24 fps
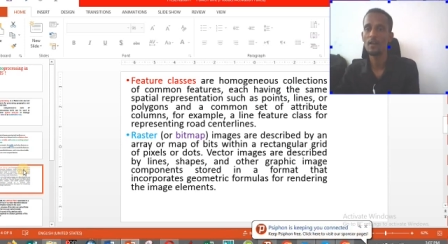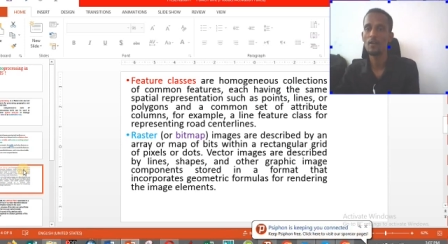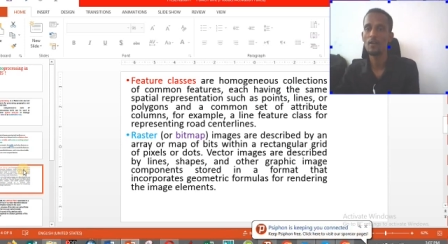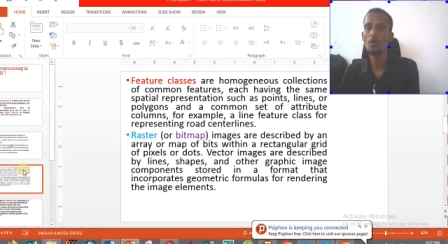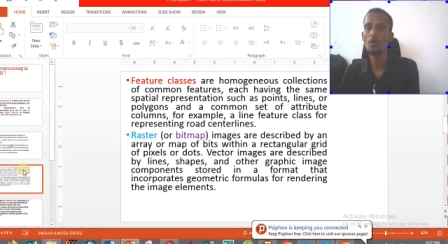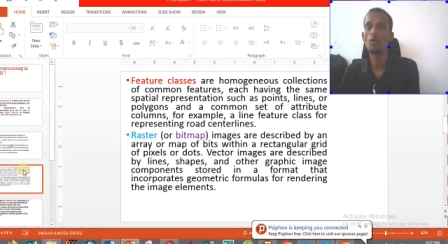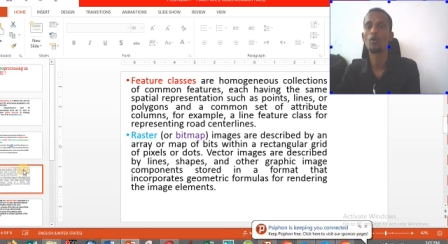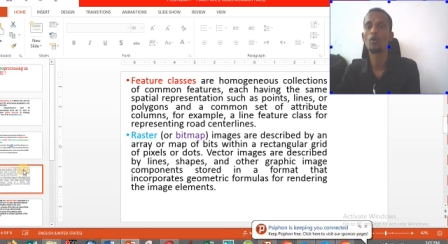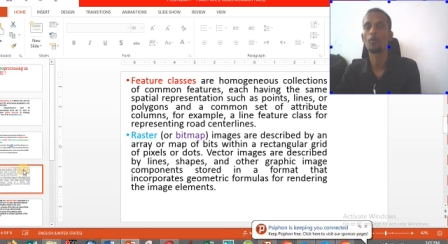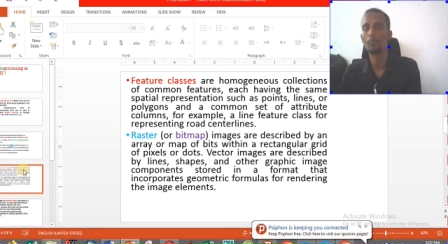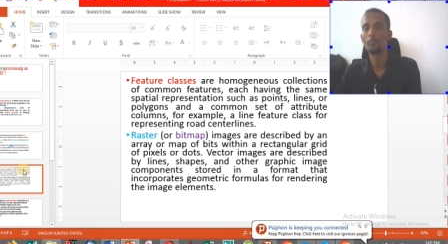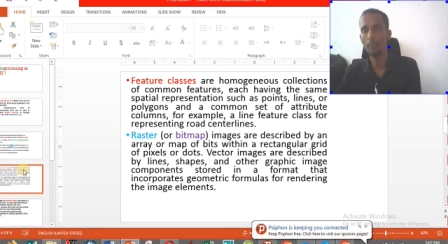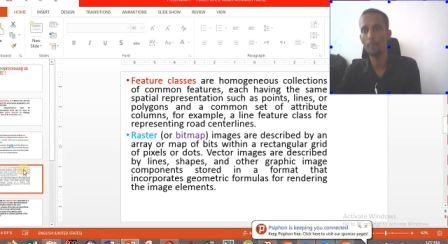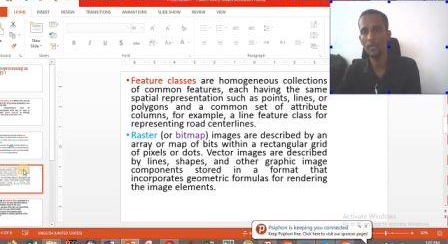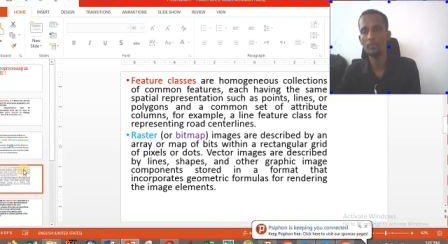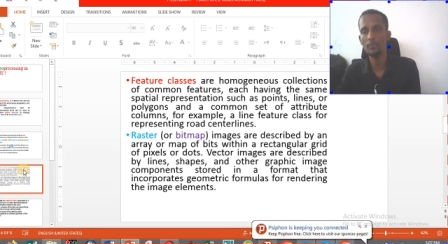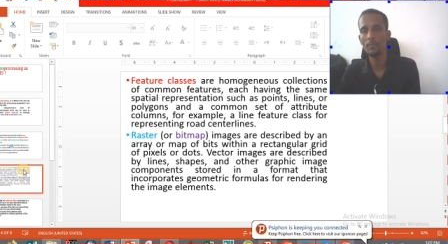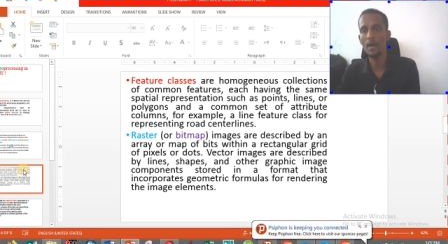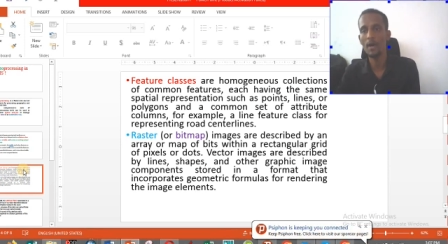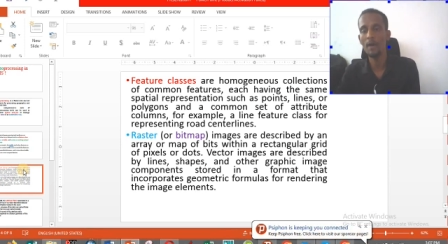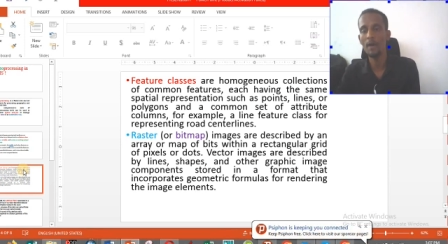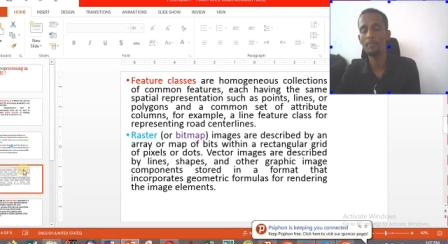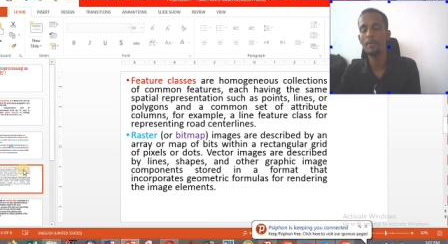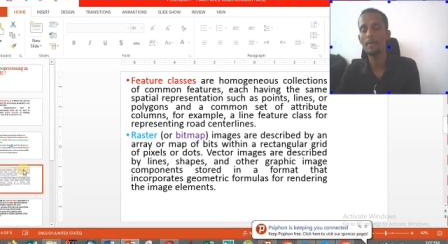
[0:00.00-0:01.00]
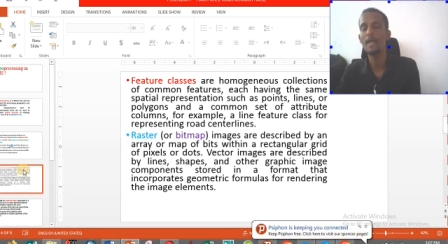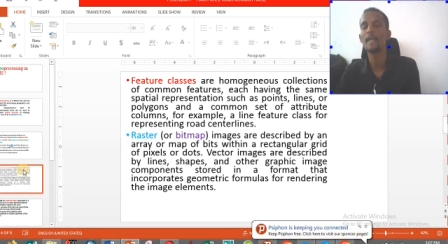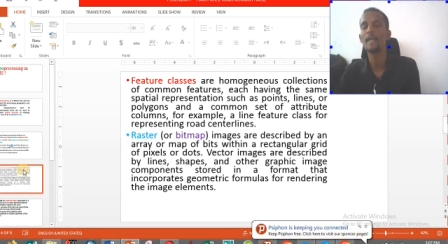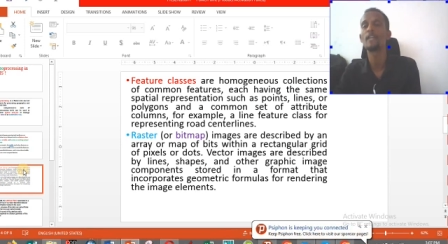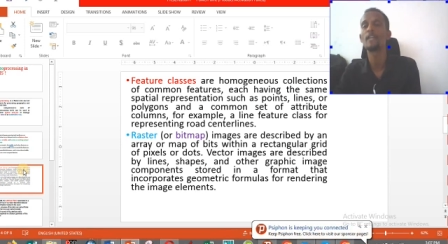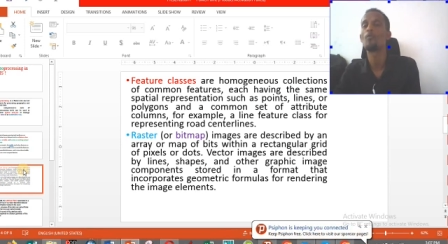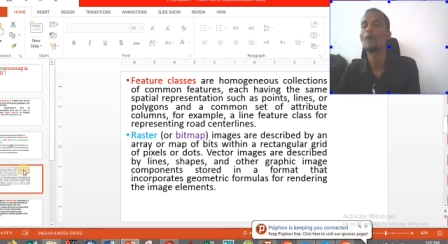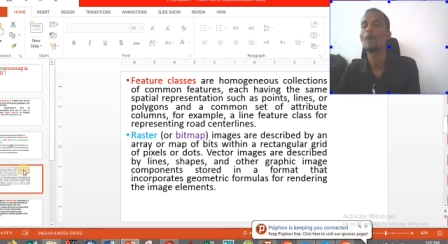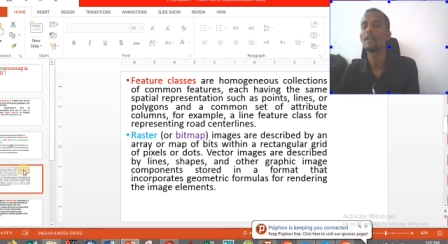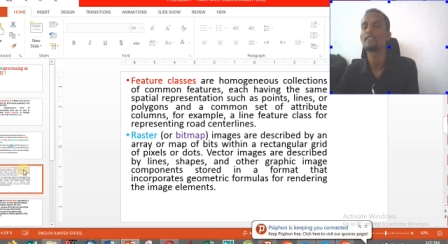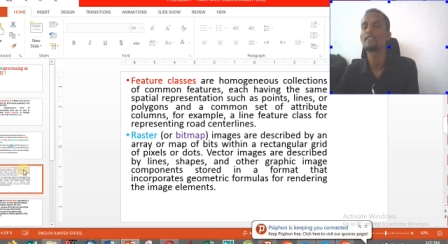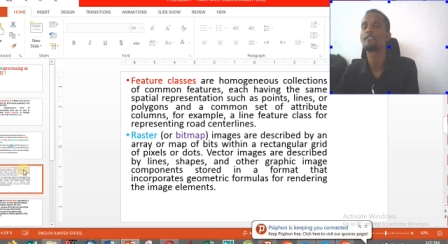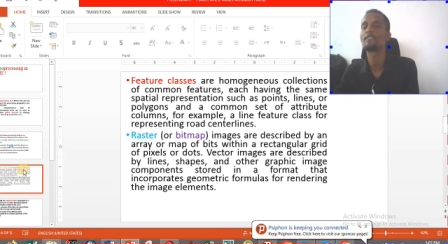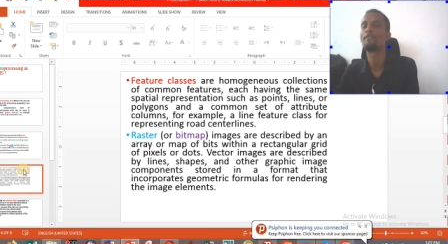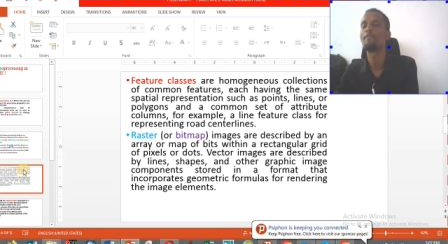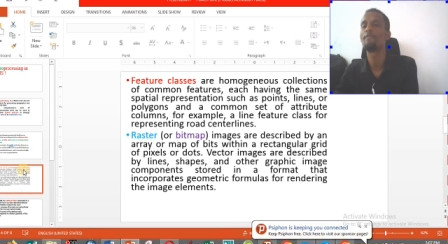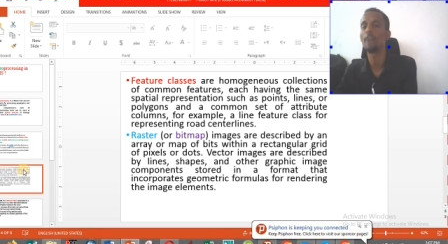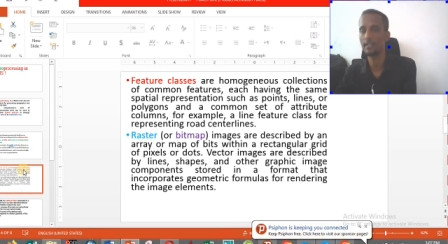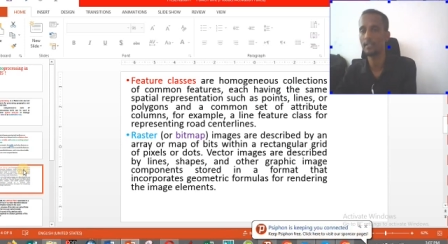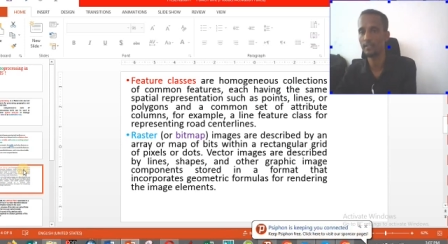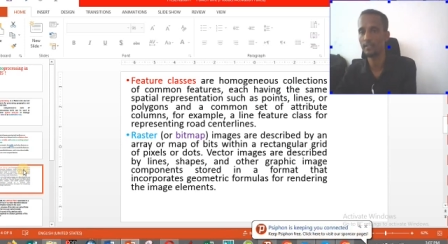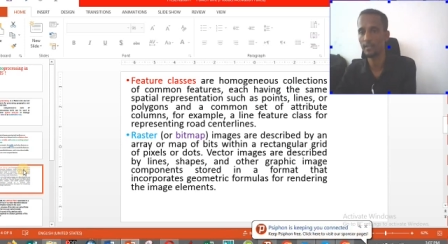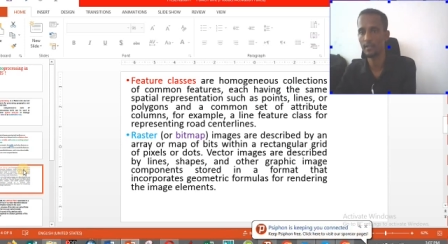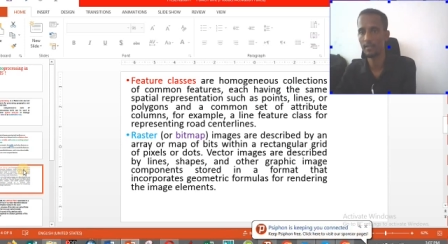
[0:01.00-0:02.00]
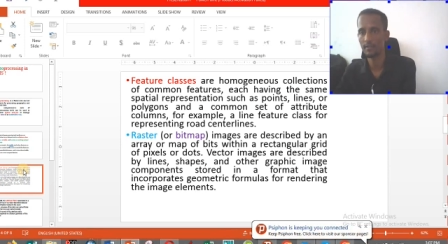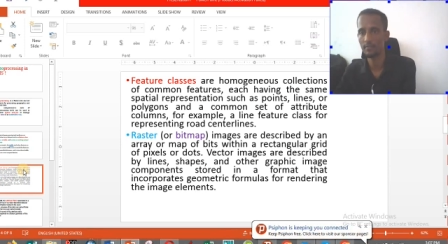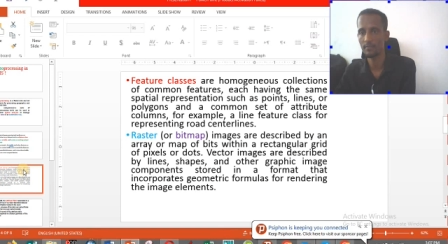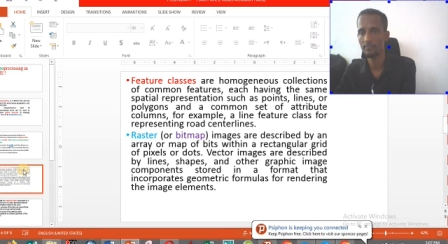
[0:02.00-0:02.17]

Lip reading: or bitmap and what the vector.